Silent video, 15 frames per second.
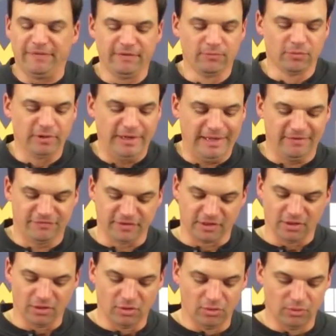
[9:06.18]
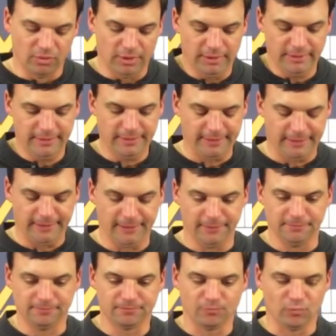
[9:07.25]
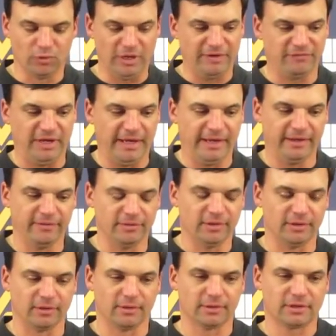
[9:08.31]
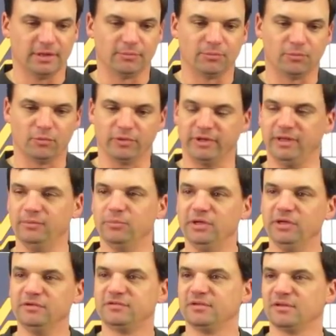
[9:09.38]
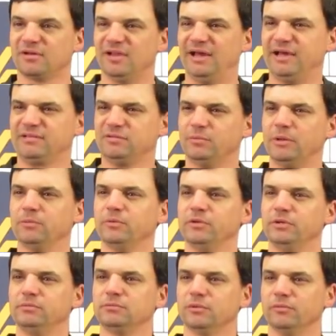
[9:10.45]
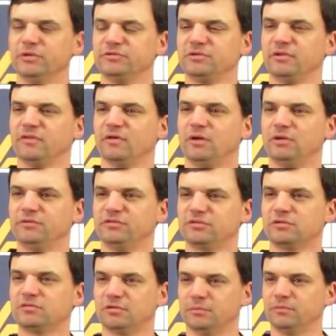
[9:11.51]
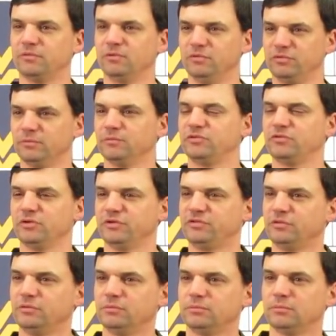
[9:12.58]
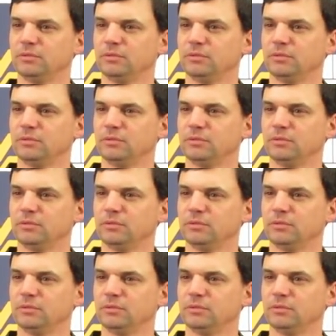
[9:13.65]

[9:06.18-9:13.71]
I think we're going to have to go. We're going to have to add a couple more DBs to the class than maybe we originally thought, just through some attrition.